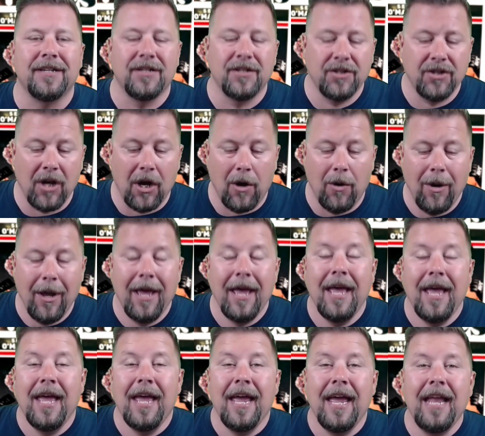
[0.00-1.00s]
So,
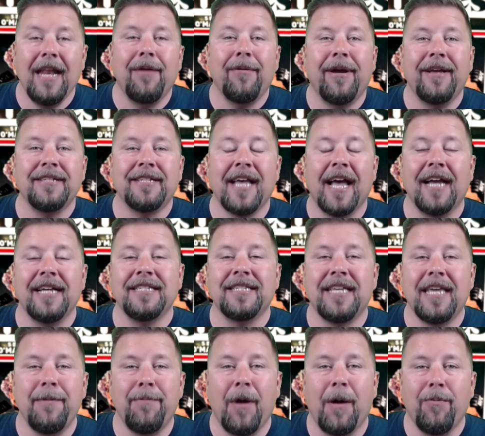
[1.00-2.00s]
anyways, guys,
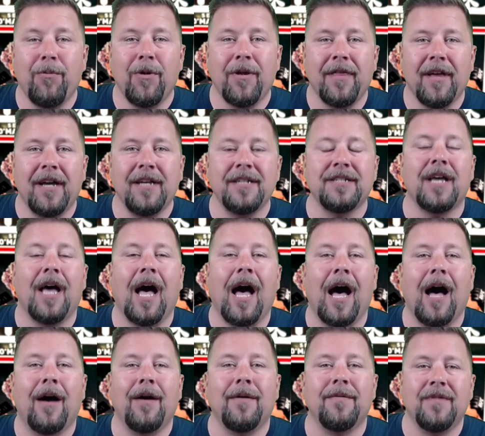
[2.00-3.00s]
keep up with us.
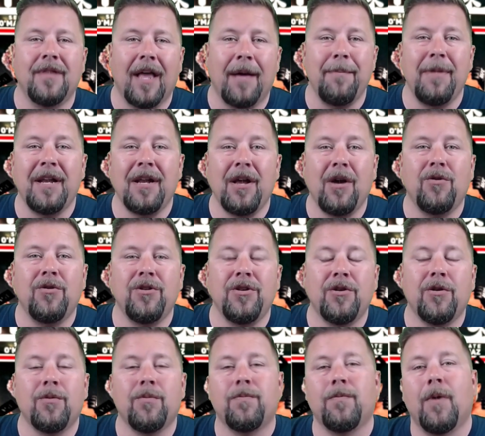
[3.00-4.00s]
Uh, let me know who
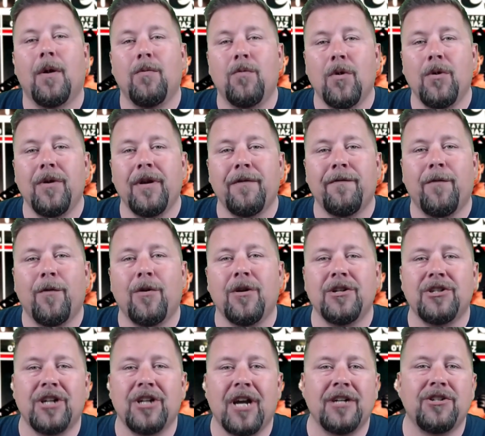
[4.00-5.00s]
you're rooting for,
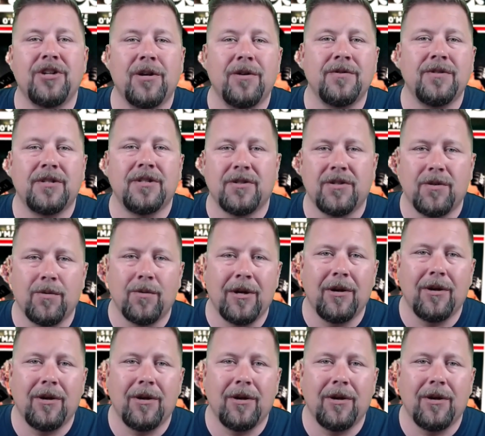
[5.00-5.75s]
Jon Jones or Ciryl